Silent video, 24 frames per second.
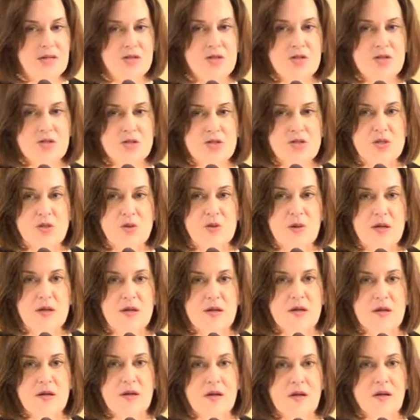and to do
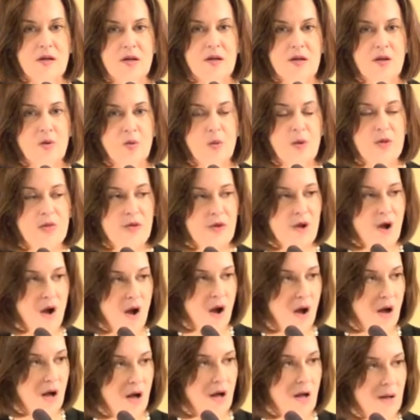it with
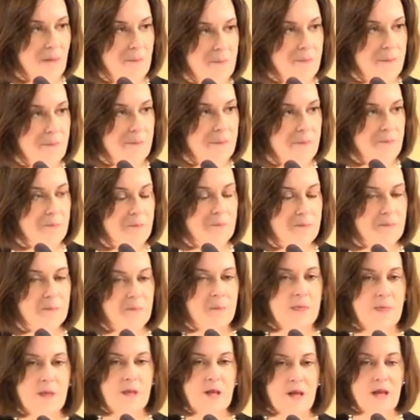calm
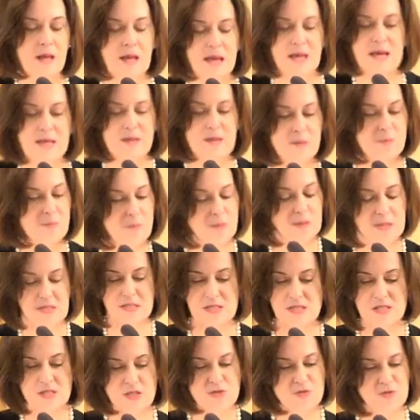and a
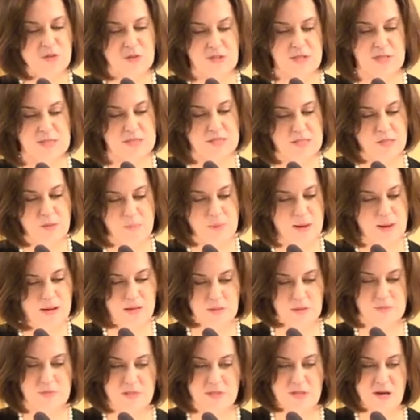peacefulness
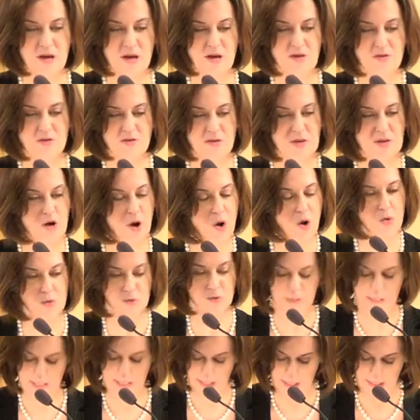about himself that
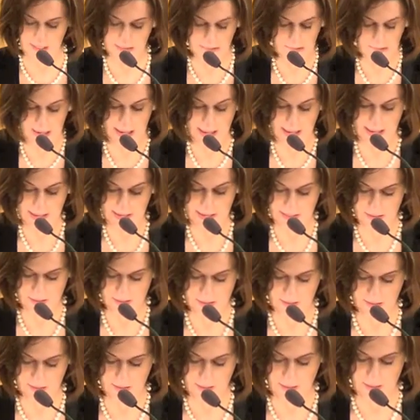only Ken
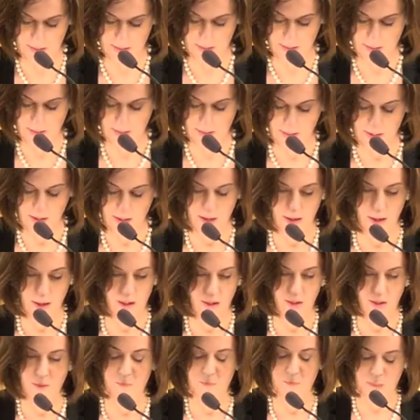has.
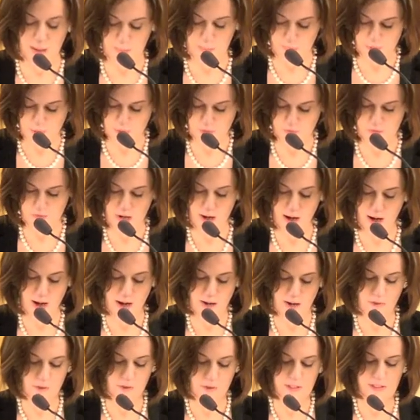Members of
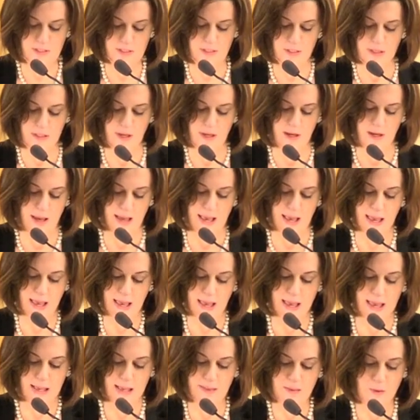Congress
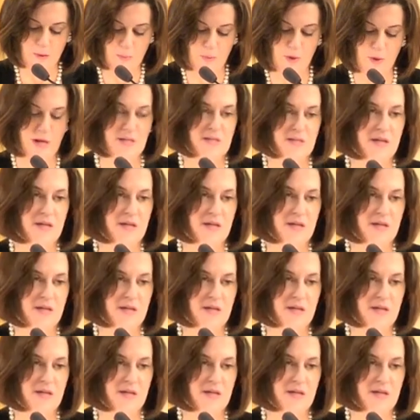and the